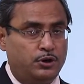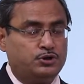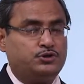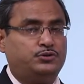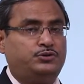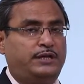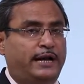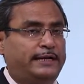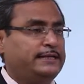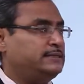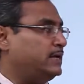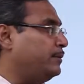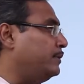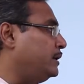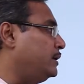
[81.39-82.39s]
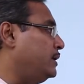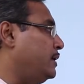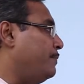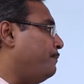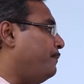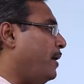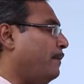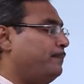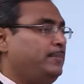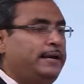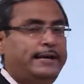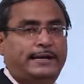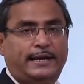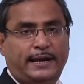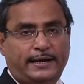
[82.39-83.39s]
So that is our
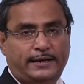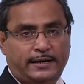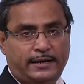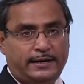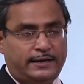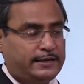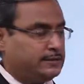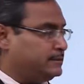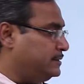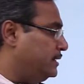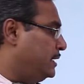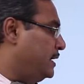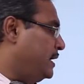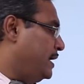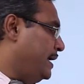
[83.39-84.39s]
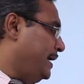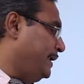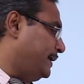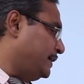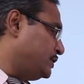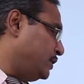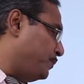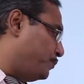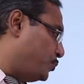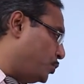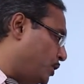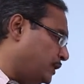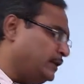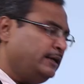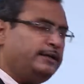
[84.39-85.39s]
public inheritance. In case of
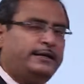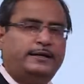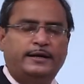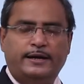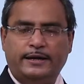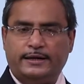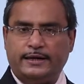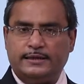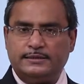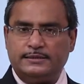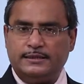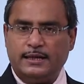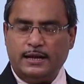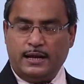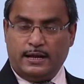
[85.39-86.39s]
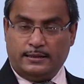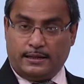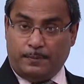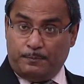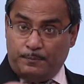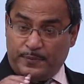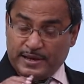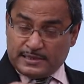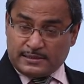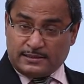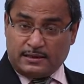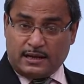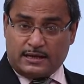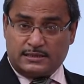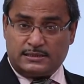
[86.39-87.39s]
protected inheritance, the base
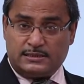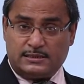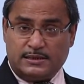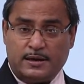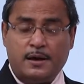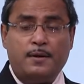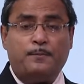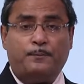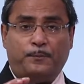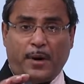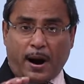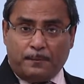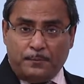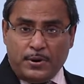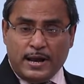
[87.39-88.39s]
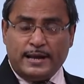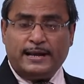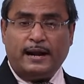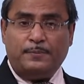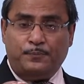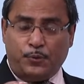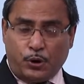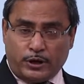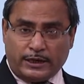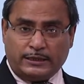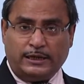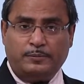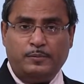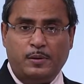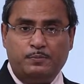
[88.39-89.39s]
class public and
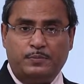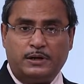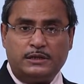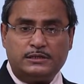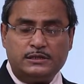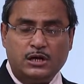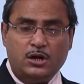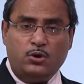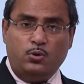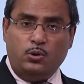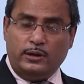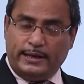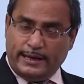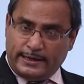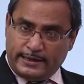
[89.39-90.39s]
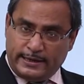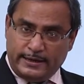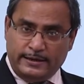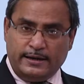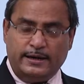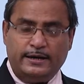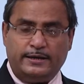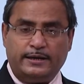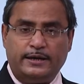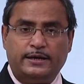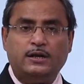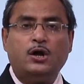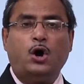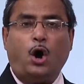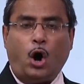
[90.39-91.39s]
protected members will get
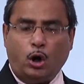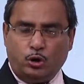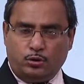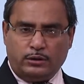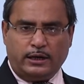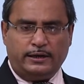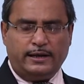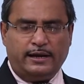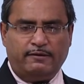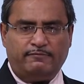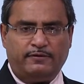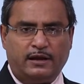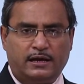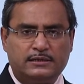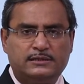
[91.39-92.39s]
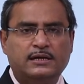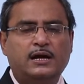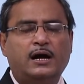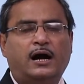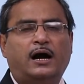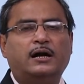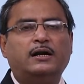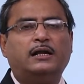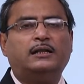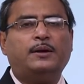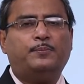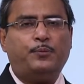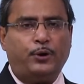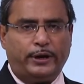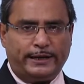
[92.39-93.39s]
inherited onto the derived class under the
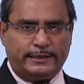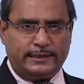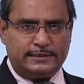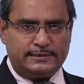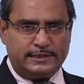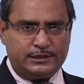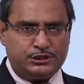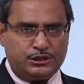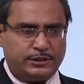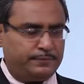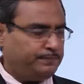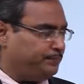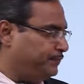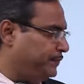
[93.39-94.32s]
protected section.